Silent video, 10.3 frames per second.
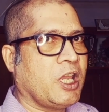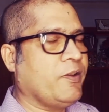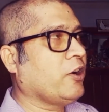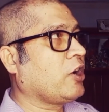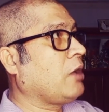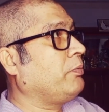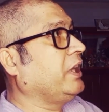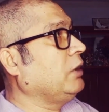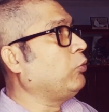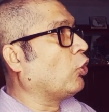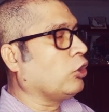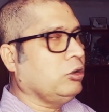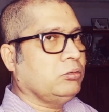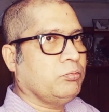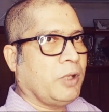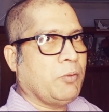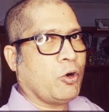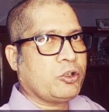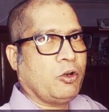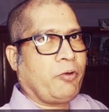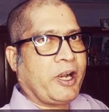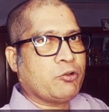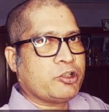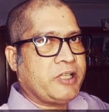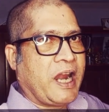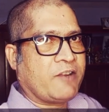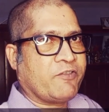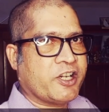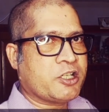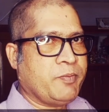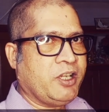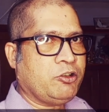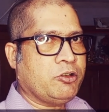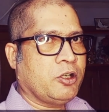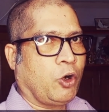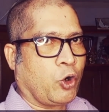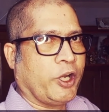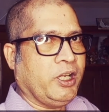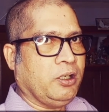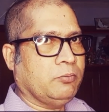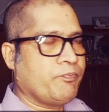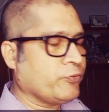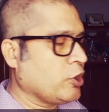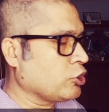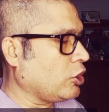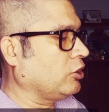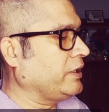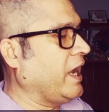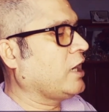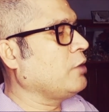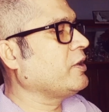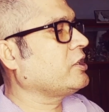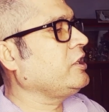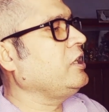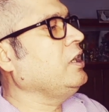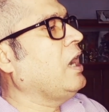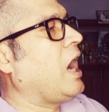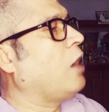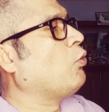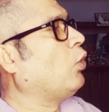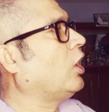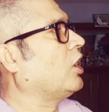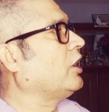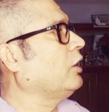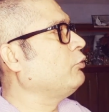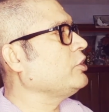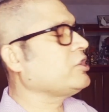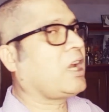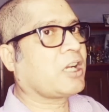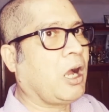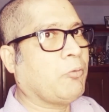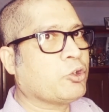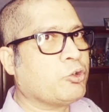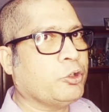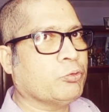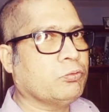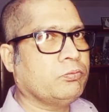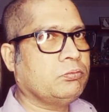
Even on a billboard where you see the advertisement, hoarding. So there you may see a word which is uncommon to you.